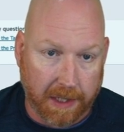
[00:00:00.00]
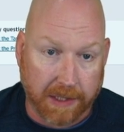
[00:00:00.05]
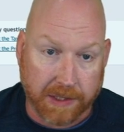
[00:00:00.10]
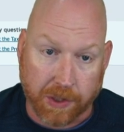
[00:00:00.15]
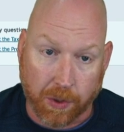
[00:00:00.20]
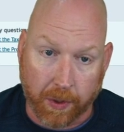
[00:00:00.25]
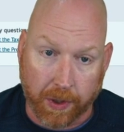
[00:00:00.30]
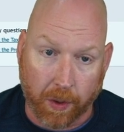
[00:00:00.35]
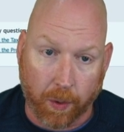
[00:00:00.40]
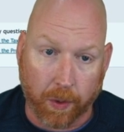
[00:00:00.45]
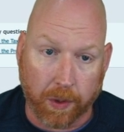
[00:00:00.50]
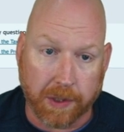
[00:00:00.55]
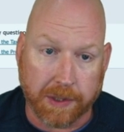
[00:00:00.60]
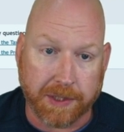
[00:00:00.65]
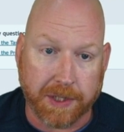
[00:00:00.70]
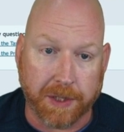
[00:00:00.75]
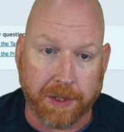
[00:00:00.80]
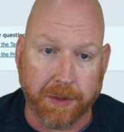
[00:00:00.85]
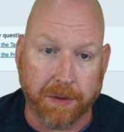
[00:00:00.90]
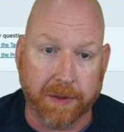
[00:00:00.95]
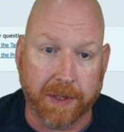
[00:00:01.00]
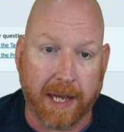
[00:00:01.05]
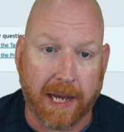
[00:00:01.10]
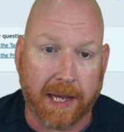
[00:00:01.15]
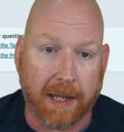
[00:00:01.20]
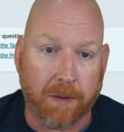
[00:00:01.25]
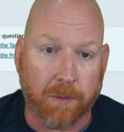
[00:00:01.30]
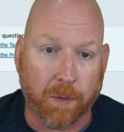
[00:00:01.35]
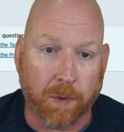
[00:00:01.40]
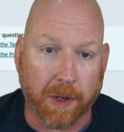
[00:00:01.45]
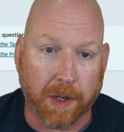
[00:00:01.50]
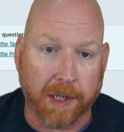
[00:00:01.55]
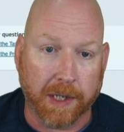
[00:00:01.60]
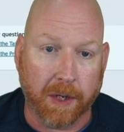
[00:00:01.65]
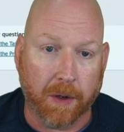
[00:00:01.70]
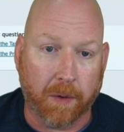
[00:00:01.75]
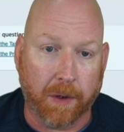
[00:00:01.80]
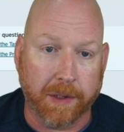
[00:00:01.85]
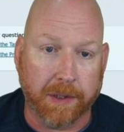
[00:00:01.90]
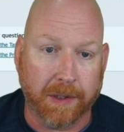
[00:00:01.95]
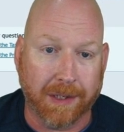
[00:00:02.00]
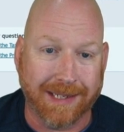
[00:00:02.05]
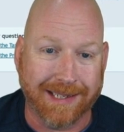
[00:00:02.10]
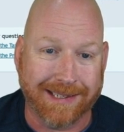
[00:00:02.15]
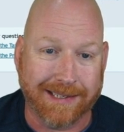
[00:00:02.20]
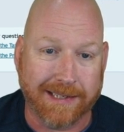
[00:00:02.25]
So in order to do that, we're going to go under